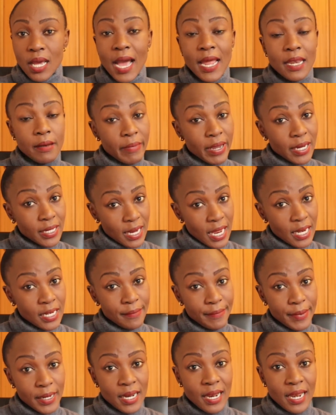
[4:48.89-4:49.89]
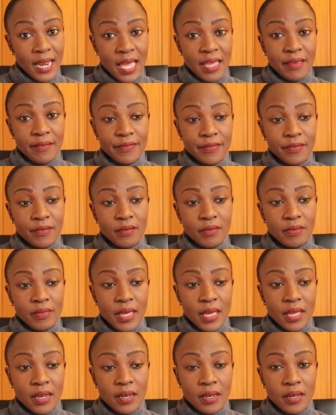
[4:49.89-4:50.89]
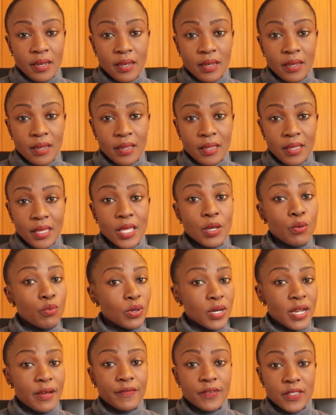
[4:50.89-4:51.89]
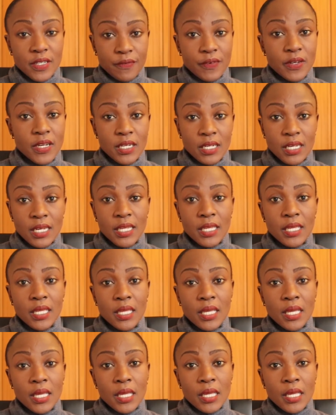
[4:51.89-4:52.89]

Had my daddy been alive then he would have definitely